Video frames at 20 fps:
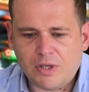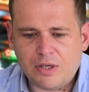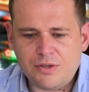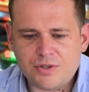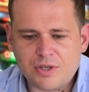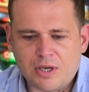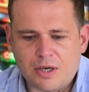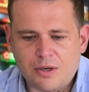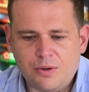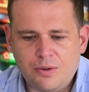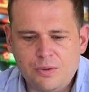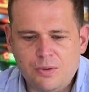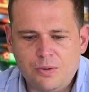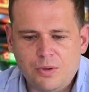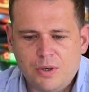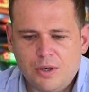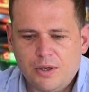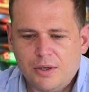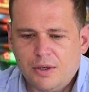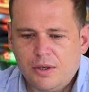So,
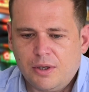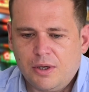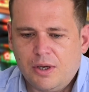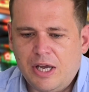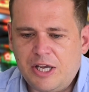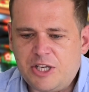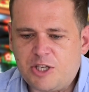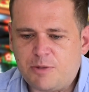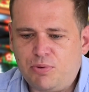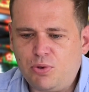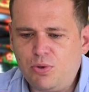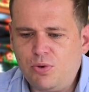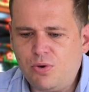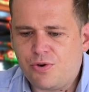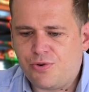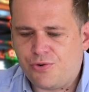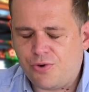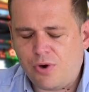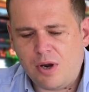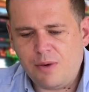explore
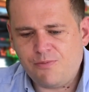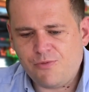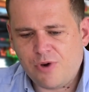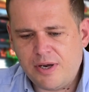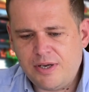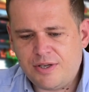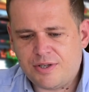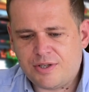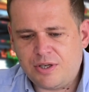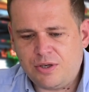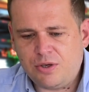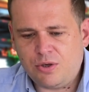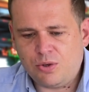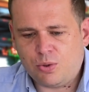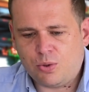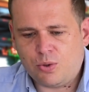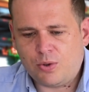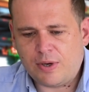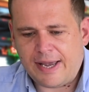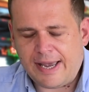crime rates in
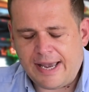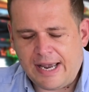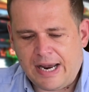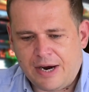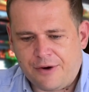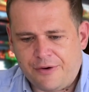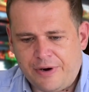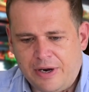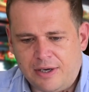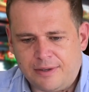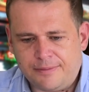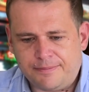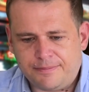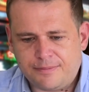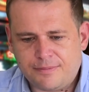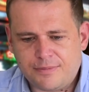your area.